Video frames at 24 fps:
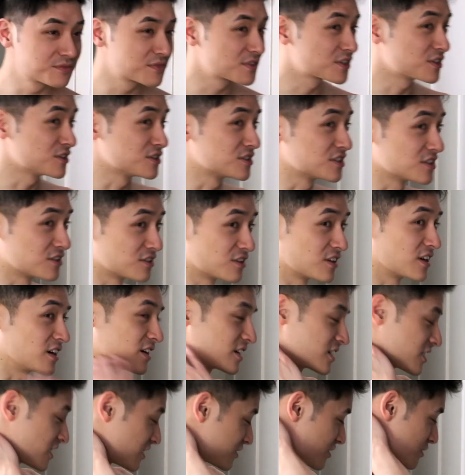Considering I
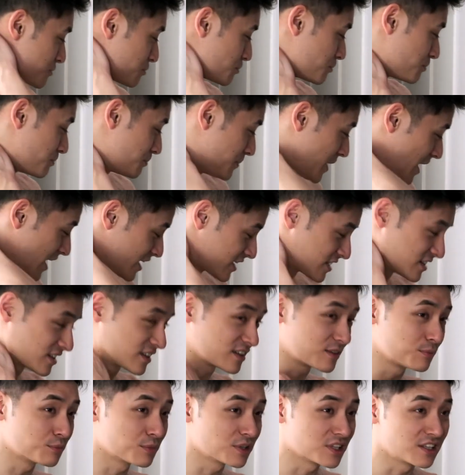cut the back
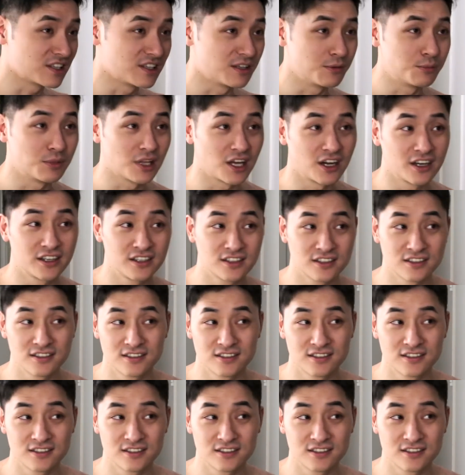like completely blind.